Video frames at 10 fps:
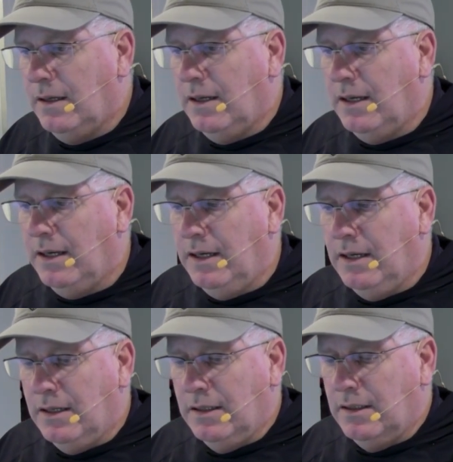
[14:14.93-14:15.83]

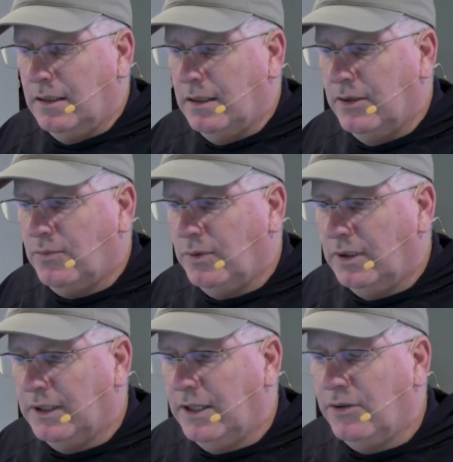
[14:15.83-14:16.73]
and this will
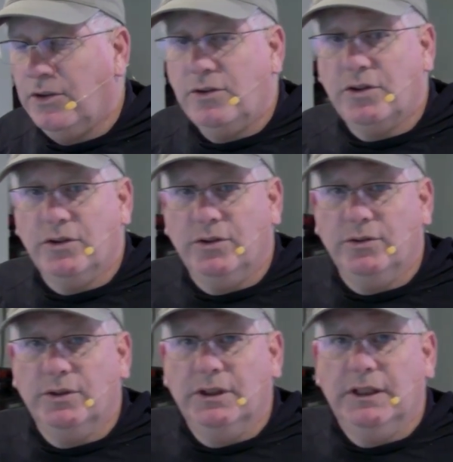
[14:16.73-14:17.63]
allow you to
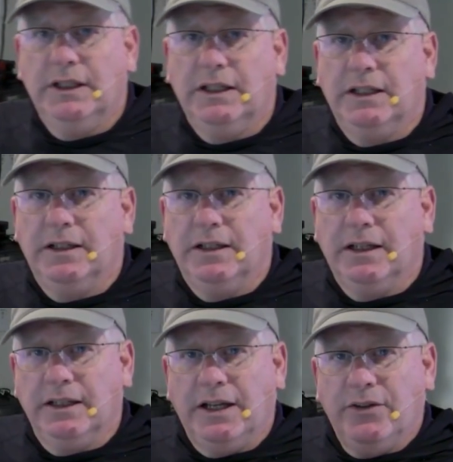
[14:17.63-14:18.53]
allow
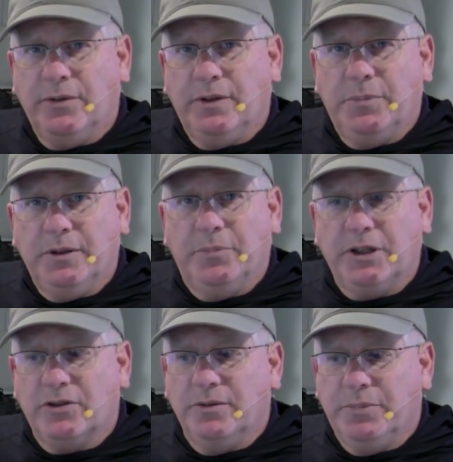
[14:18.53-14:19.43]
there to be a
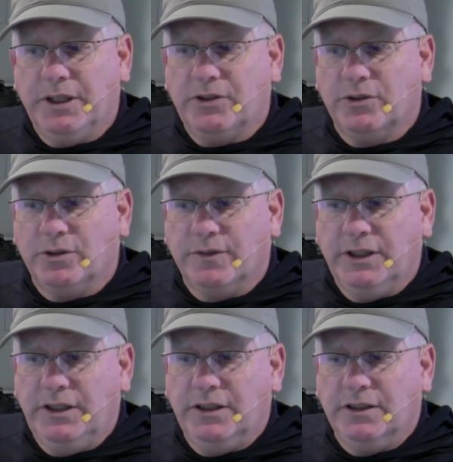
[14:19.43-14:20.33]
picture-in-picture over
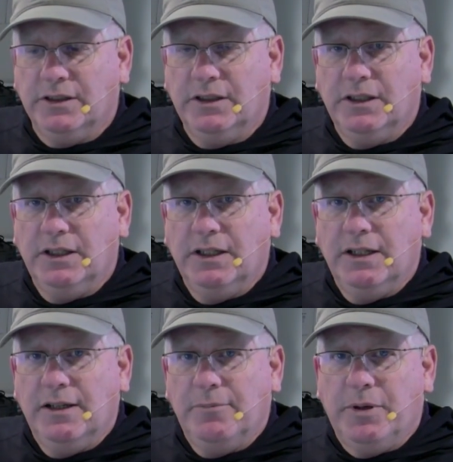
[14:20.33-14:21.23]
here,
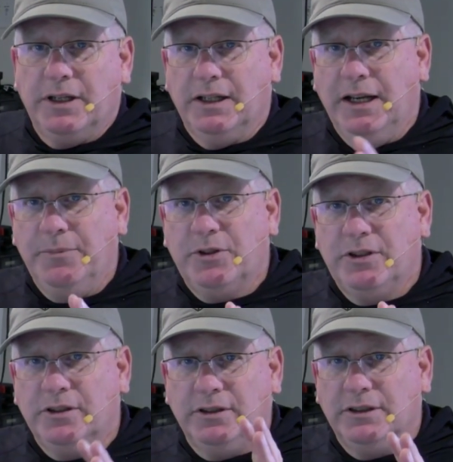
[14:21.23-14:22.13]
but I'm
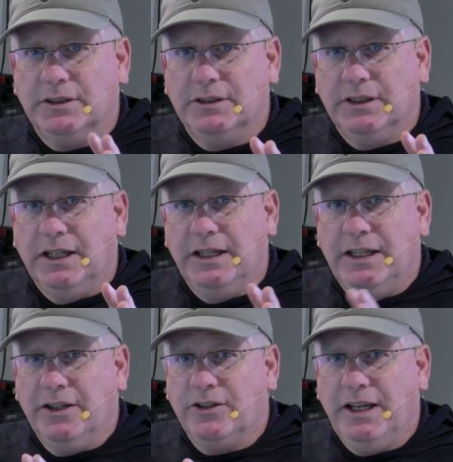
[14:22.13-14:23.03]
still on the other
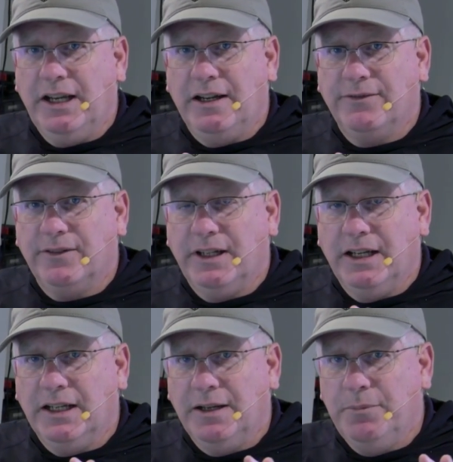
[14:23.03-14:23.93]
half and
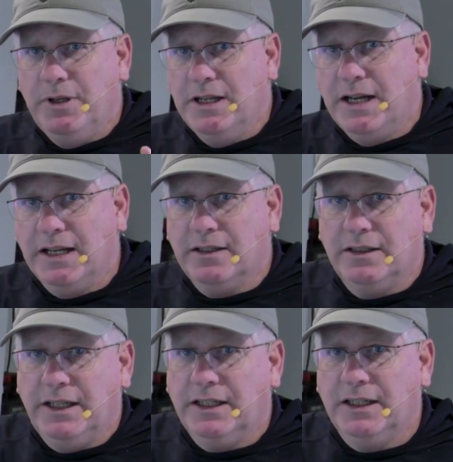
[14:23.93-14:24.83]
I'm not
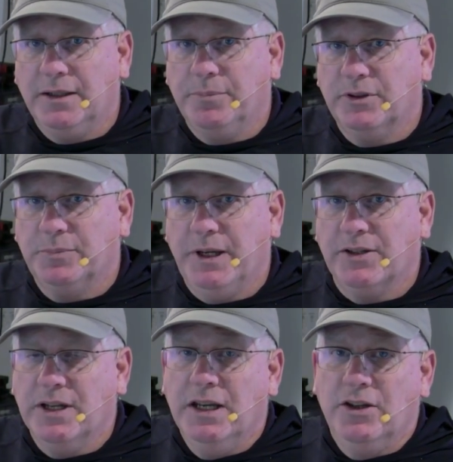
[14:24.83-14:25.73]
taking up a space.
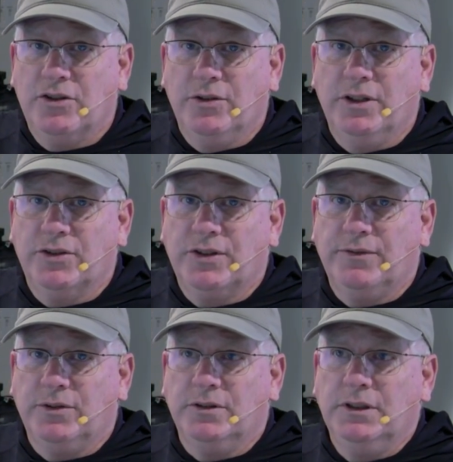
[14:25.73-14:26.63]
So there's
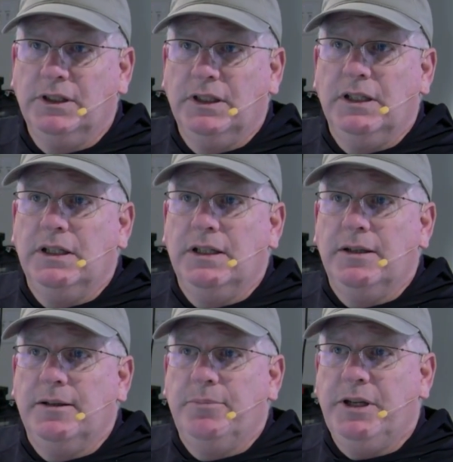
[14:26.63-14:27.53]
several
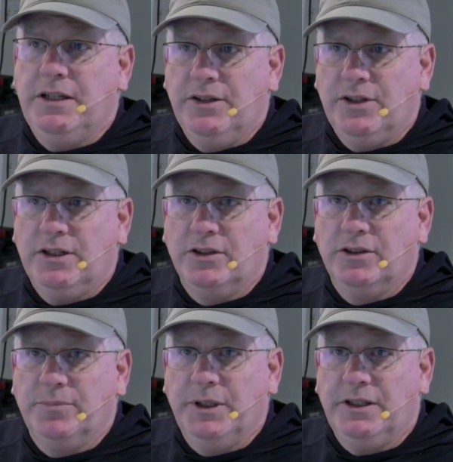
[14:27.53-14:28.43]

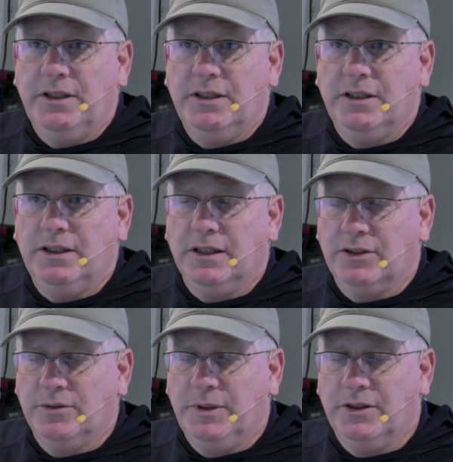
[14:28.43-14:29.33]

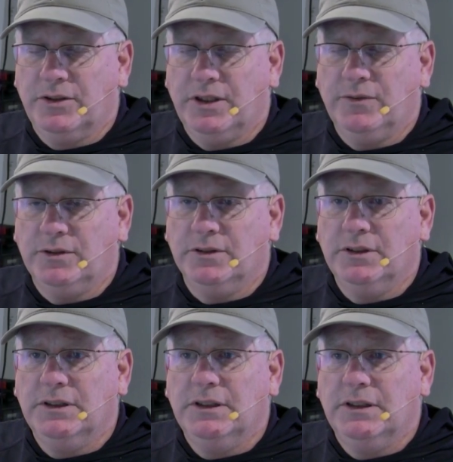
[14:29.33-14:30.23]
there's several
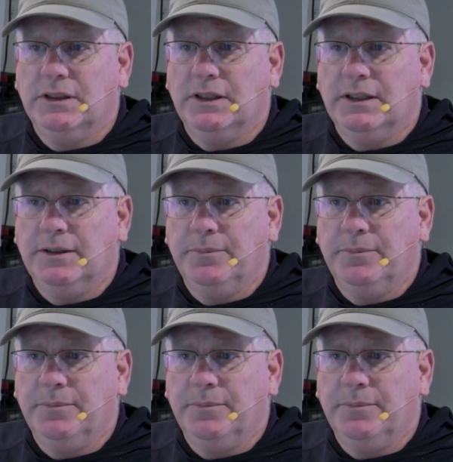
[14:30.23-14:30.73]
video